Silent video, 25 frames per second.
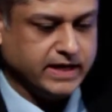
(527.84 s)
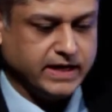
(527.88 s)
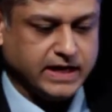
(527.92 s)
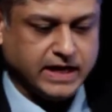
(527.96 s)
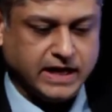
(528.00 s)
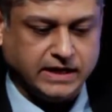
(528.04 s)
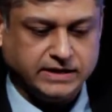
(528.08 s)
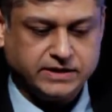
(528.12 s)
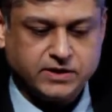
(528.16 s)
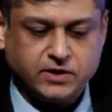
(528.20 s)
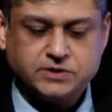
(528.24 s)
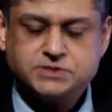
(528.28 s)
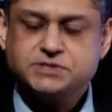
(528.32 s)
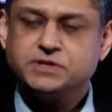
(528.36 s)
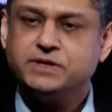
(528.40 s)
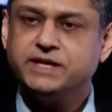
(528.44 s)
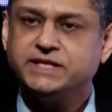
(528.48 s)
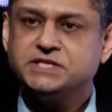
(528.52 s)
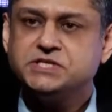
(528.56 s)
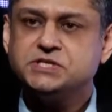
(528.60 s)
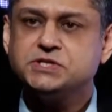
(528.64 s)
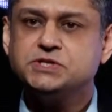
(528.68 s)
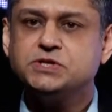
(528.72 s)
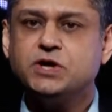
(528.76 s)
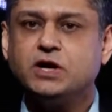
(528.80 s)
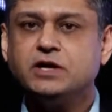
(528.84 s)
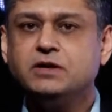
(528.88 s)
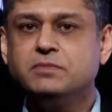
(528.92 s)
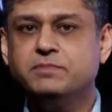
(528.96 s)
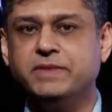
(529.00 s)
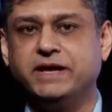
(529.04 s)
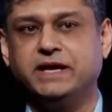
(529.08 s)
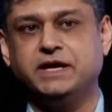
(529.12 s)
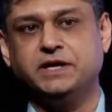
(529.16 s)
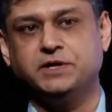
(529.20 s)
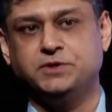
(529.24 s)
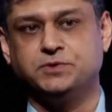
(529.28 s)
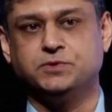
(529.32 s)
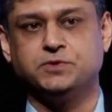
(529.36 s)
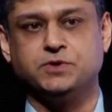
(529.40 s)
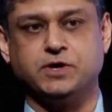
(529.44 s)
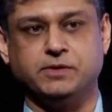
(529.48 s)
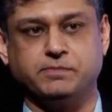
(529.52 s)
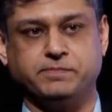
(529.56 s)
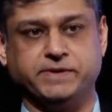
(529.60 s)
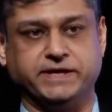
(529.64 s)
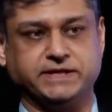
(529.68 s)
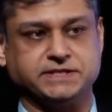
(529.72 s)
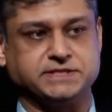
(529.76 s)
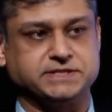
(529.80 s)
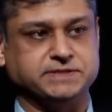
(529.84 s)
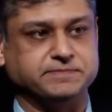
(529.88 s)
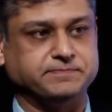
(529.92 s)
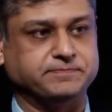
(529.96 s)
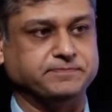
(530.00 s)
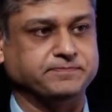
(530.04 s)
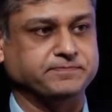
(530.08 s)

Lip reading: And then also, let's not make it too complex.